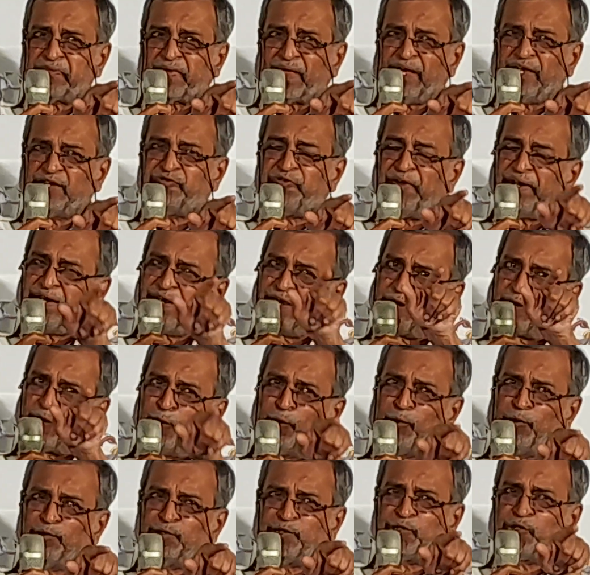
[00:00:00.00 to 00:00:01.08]
is very
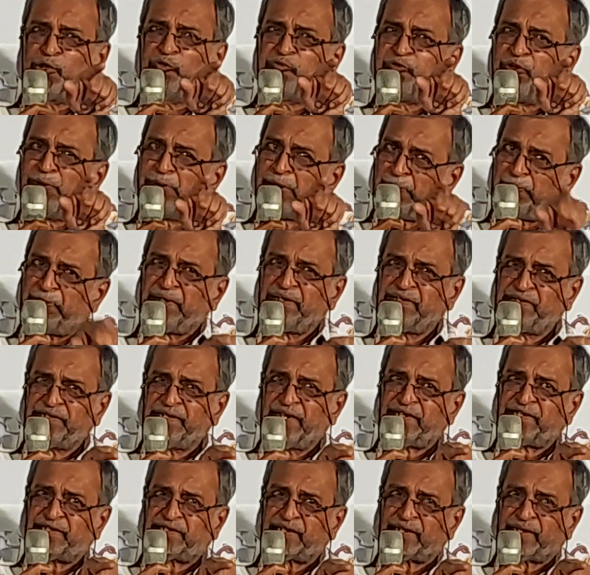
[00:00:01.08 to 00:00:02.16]
close to film
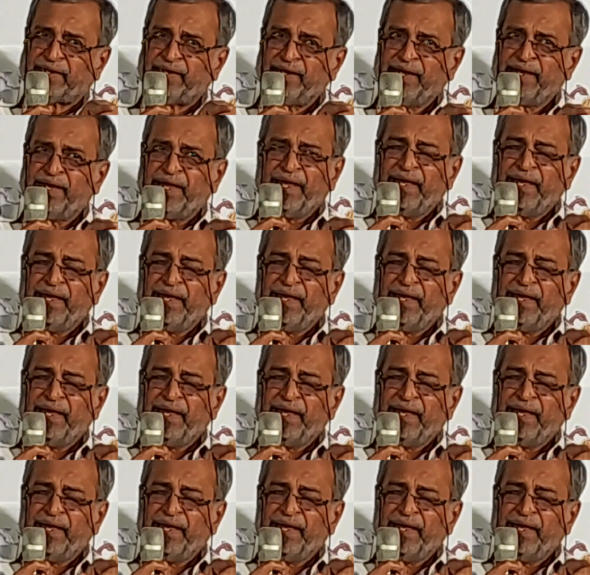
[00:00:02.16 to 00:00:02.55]
appreciation.